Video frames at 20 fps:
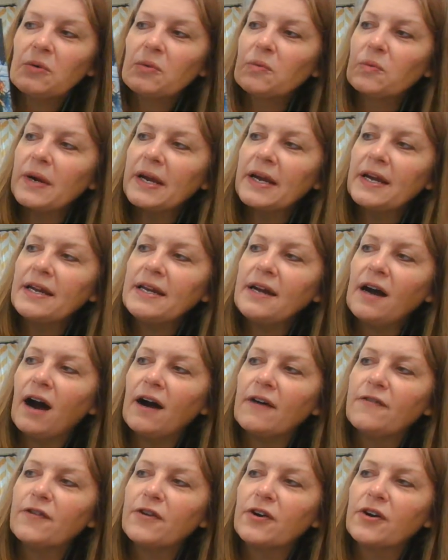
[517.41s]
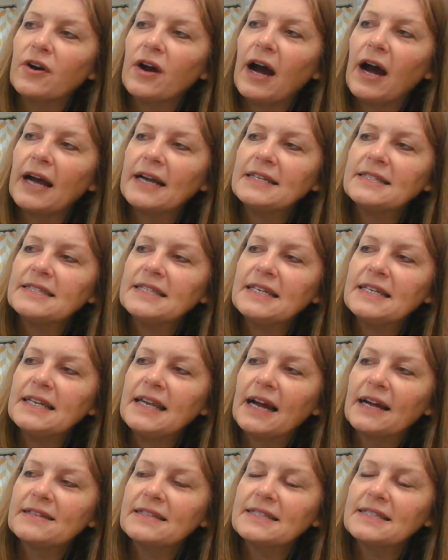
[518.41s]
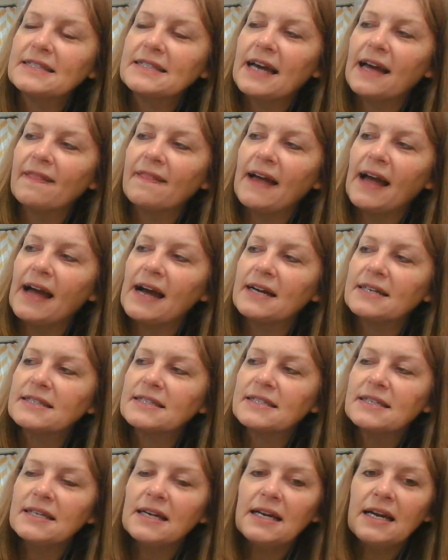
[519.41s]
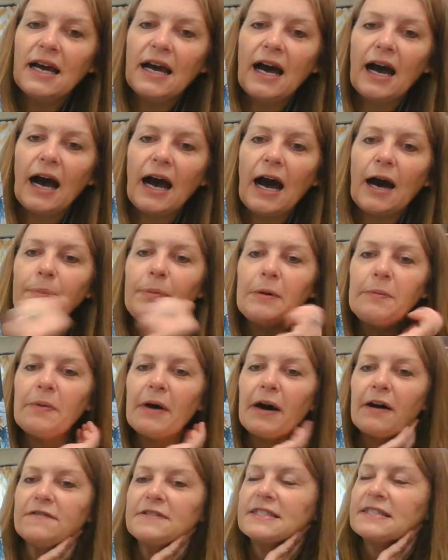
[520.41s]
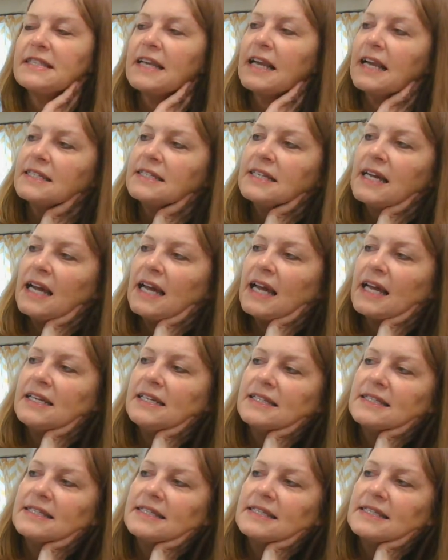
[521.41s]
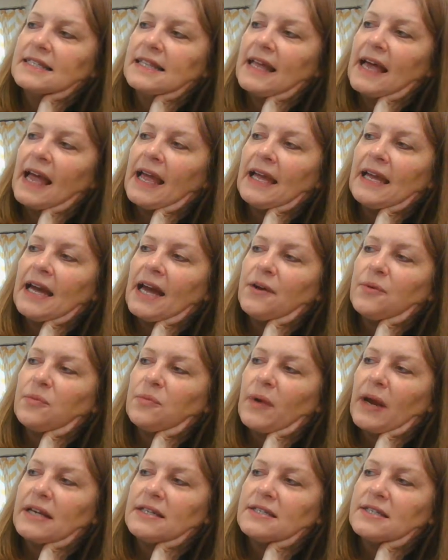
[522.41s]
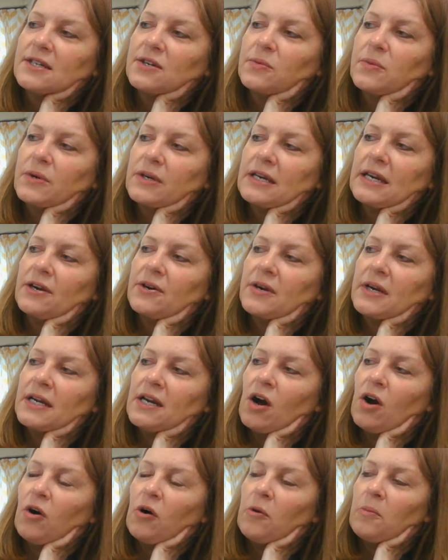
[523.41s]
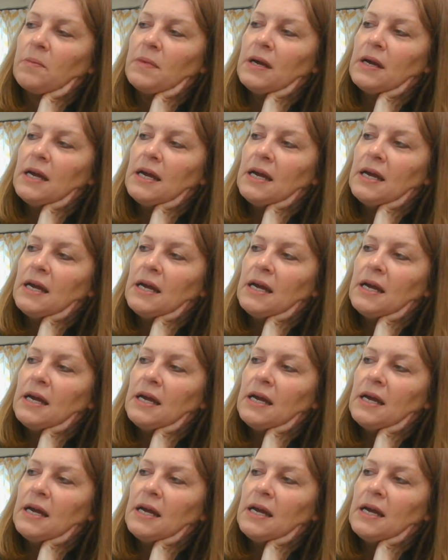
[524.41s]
Rid of her icy necklace at last. Up above, Santa and his sleigh and reindeer were nearing home.